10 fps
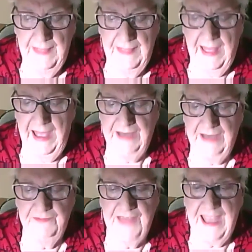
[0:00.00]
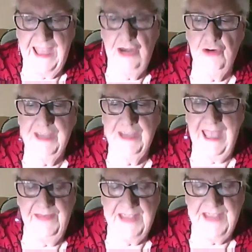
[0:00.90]
And if they don't get
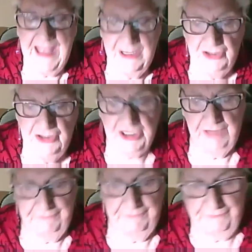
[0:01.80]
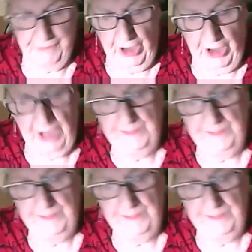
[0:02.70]
the energy from